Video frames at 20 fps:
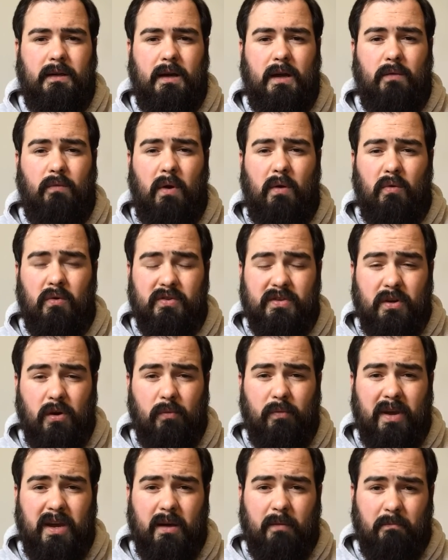And we will still
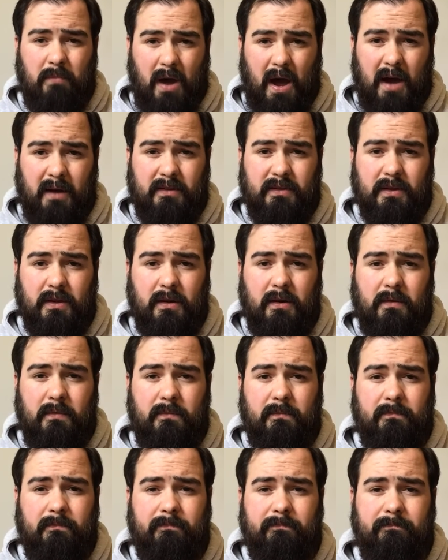be impacted.
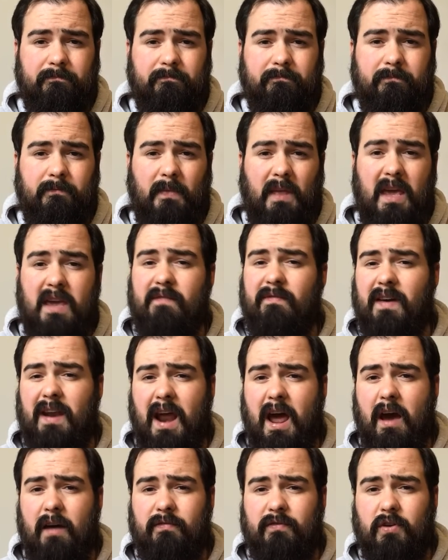Even
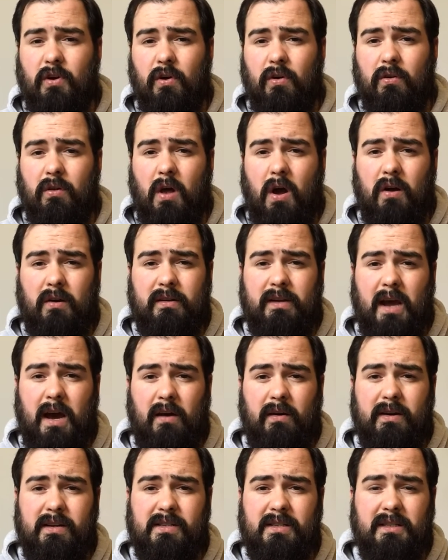after
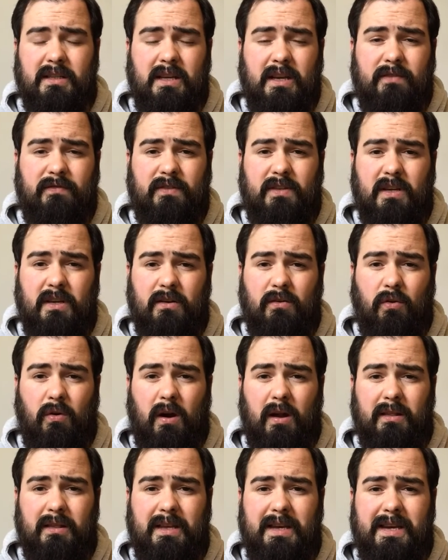lockdown is lifted or
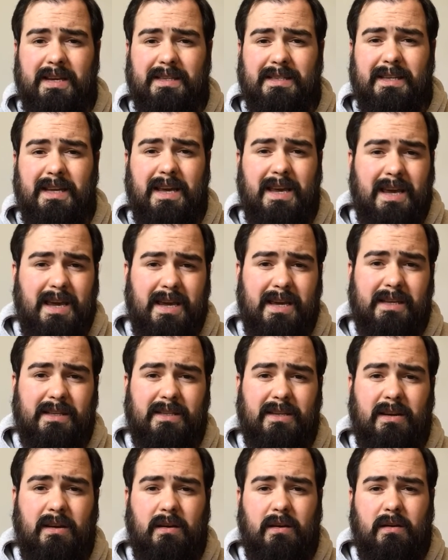at least
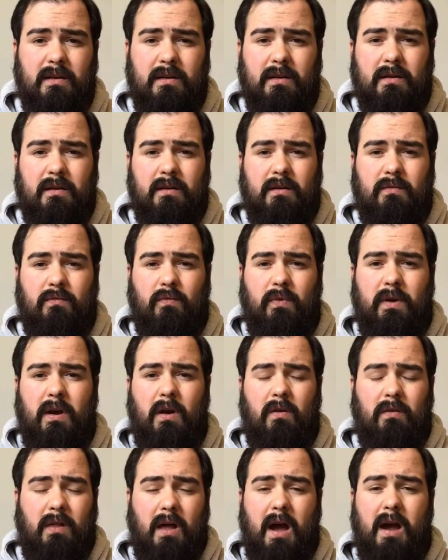eased, we
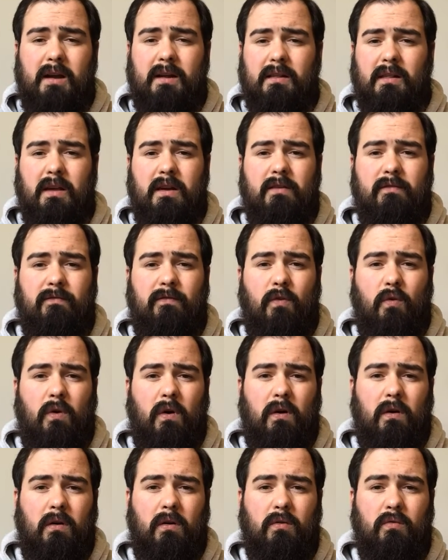are likely
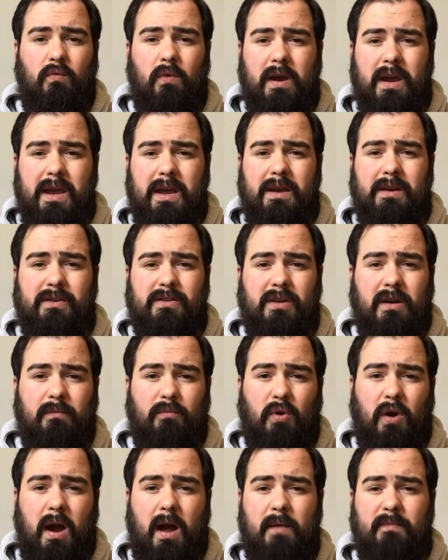for weeks and
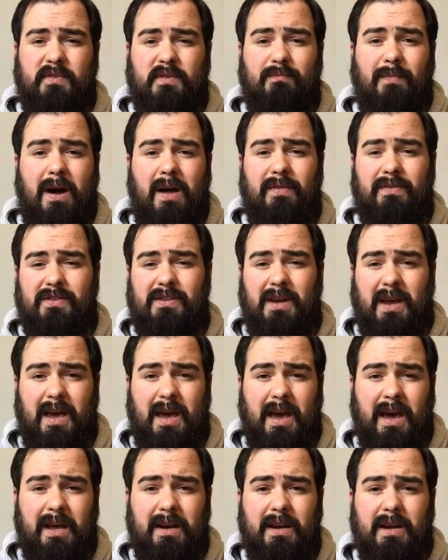perhaps months
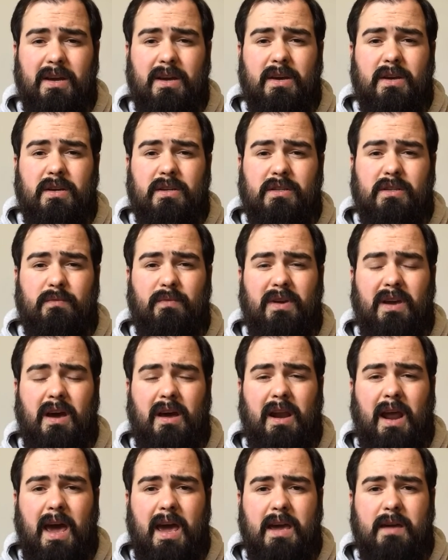ahead to be
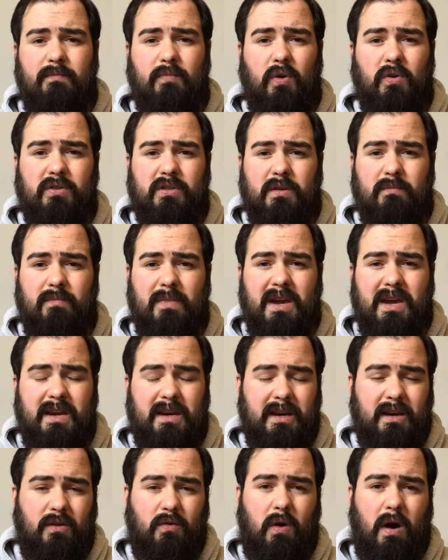unable to meet
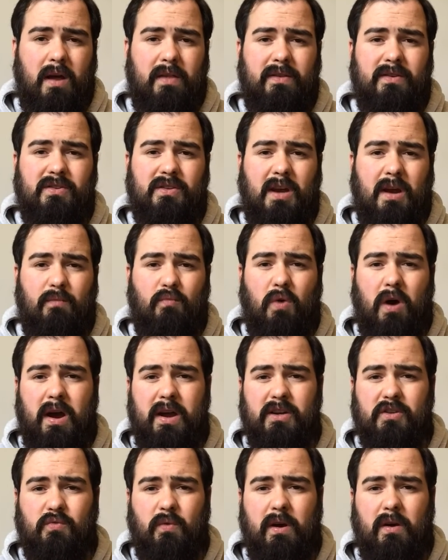in quite the same
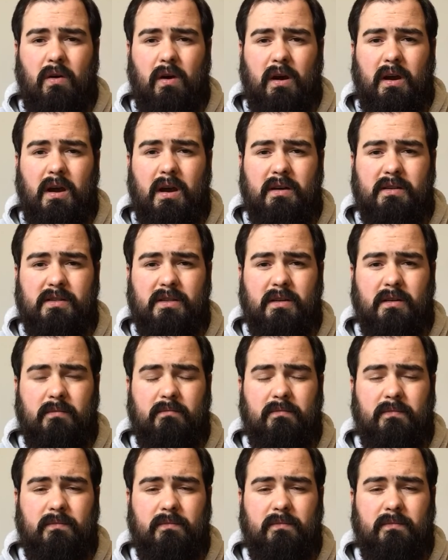way as we are accustomed.